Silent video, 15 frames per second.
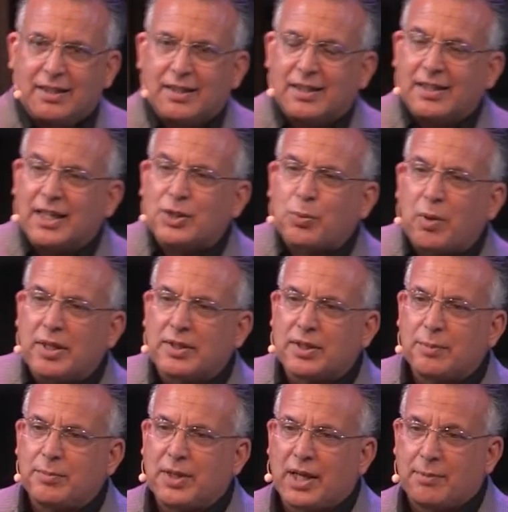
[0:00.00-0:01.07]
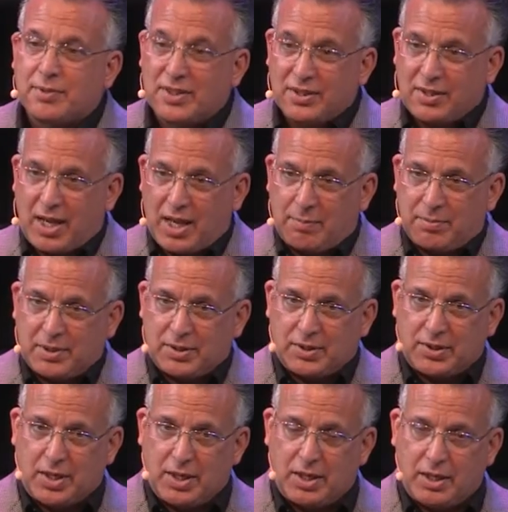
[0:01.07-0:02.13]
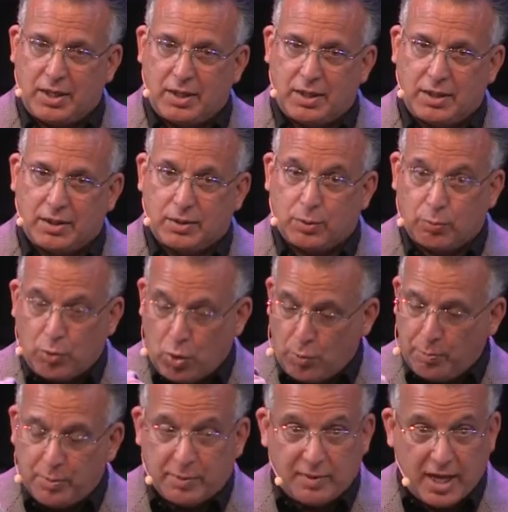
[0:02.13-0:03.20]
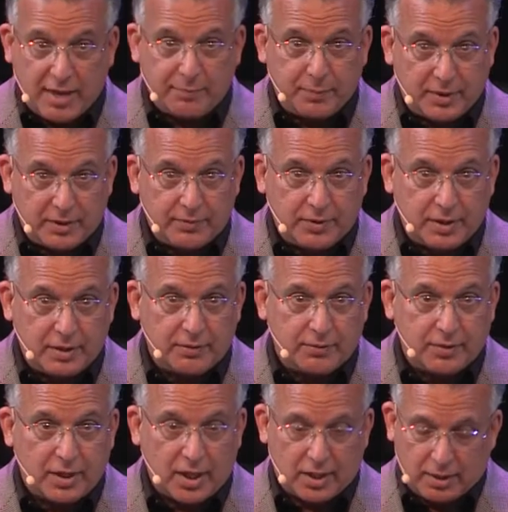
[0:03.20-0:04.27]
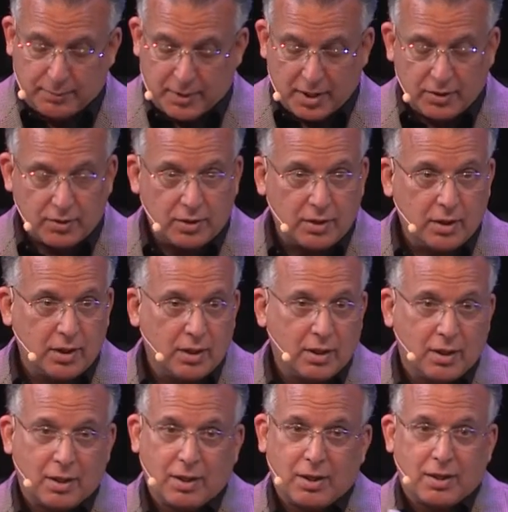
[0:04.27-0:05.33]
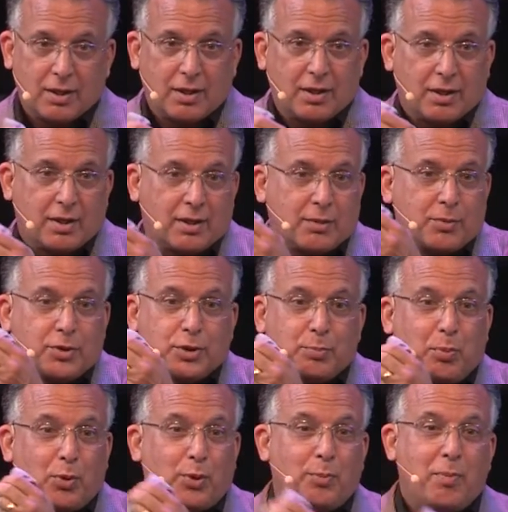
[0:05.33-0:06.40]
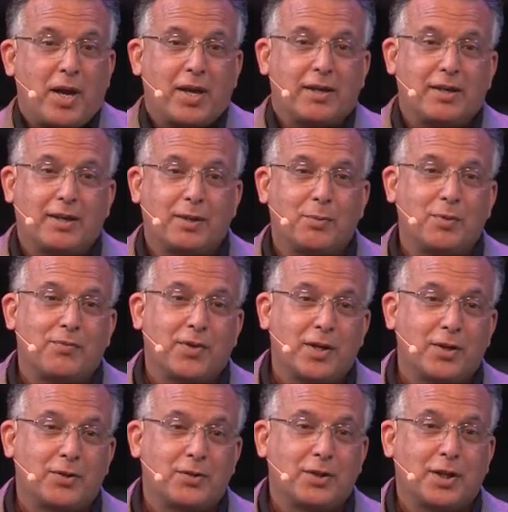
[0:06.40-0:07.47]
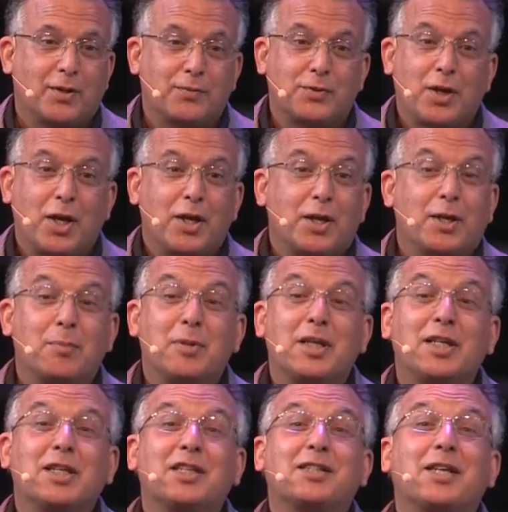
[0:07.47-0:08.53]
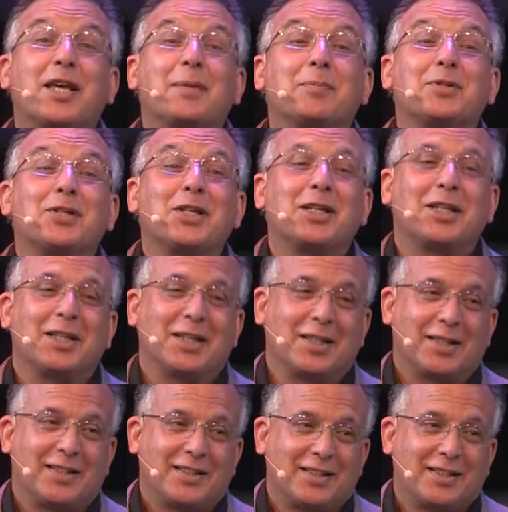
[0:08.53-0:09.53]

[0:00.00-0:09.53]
And that's why sometimes this happens. The rope of captivity, of condemnation, we just pull it back in and we find ourselves committing the same sin again.